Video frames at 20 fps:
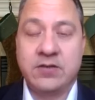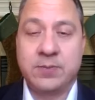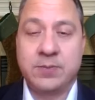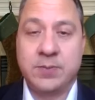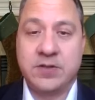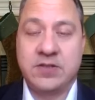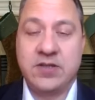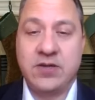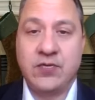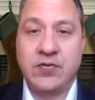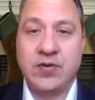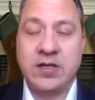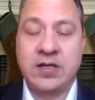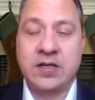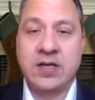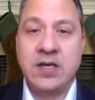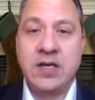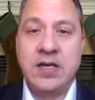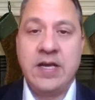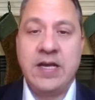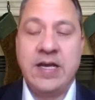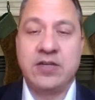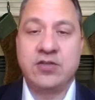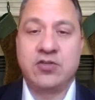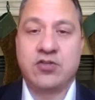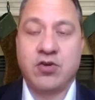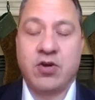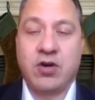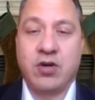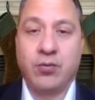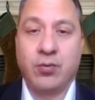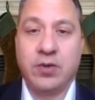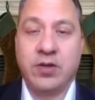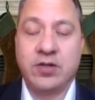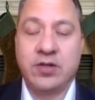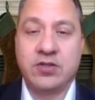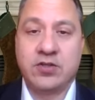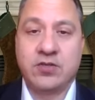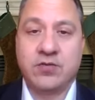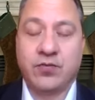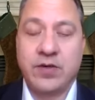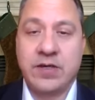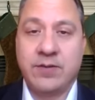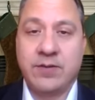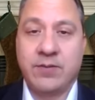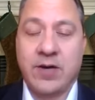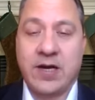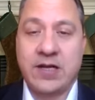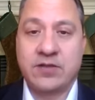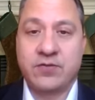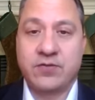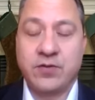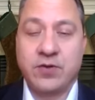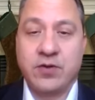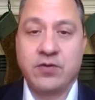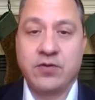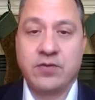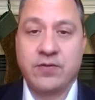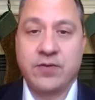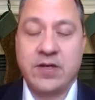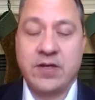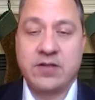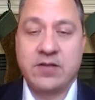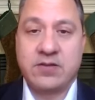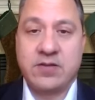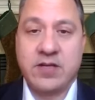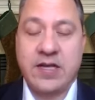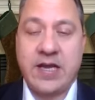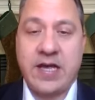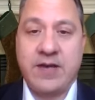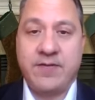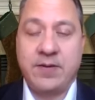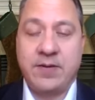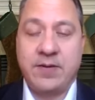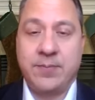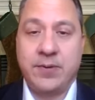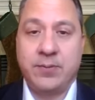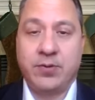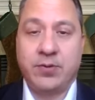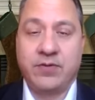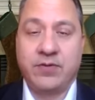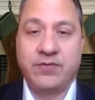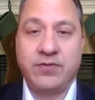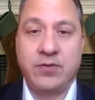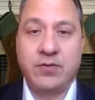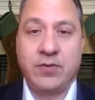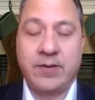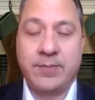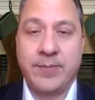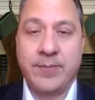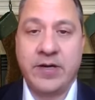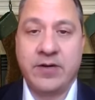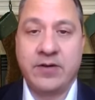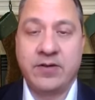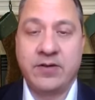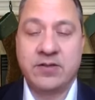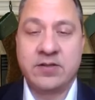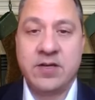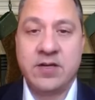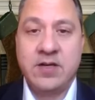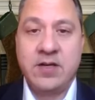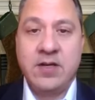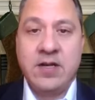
specific and strong religious freedom rights for those of us that have a biblical view on marriage.